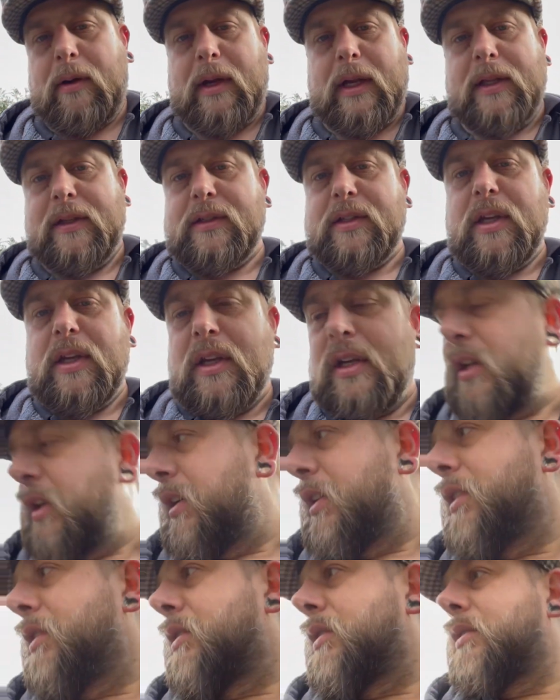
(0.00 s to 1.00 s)
as.
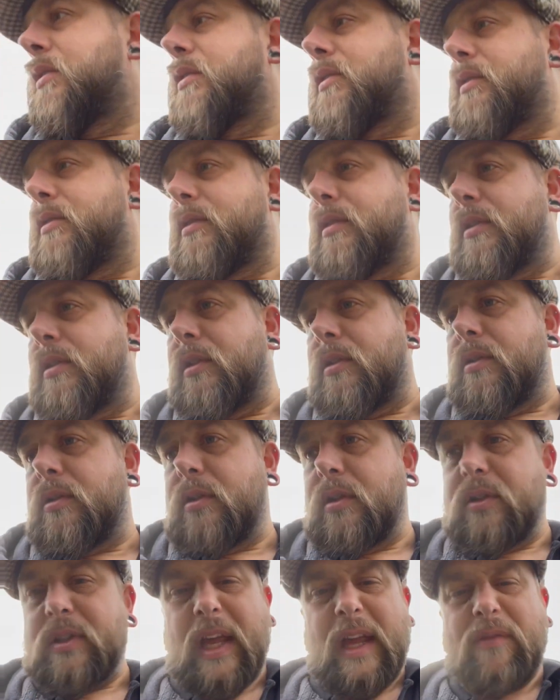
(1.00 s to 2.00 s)

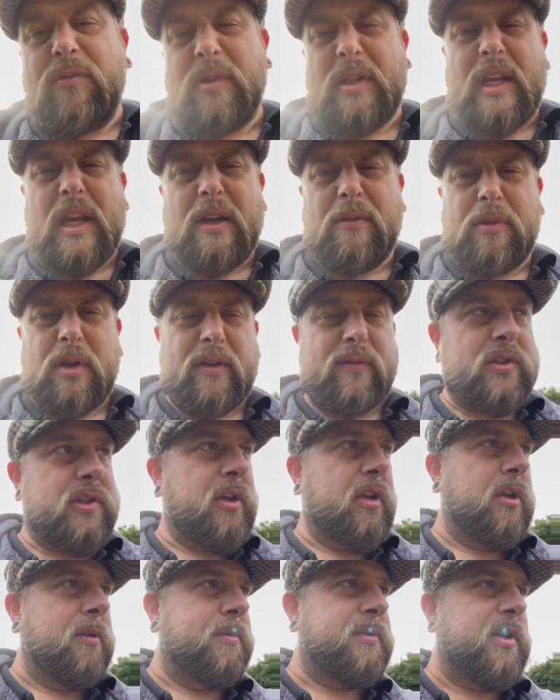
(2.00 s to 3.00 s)
So every year we have
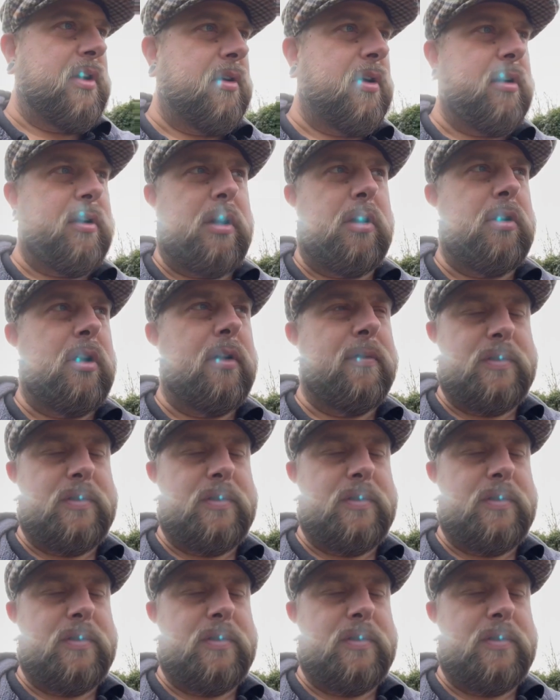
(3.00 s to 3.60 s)
tulips. I love